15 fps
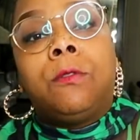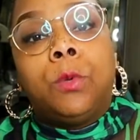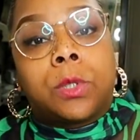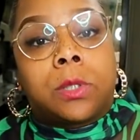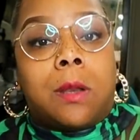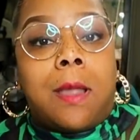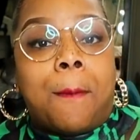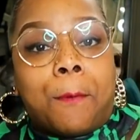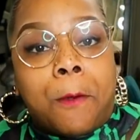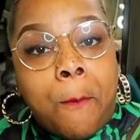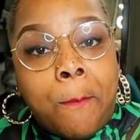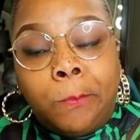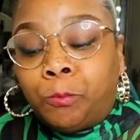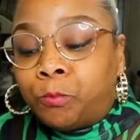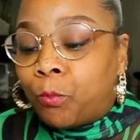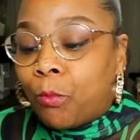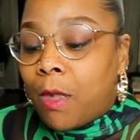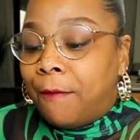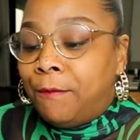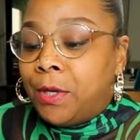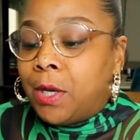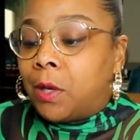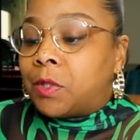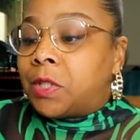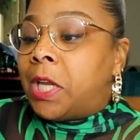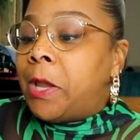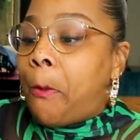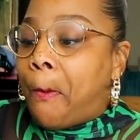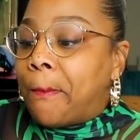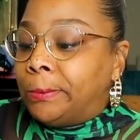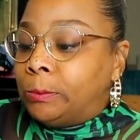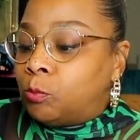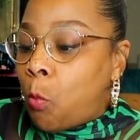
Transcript: if you're a celebrity, if you're going to cheat,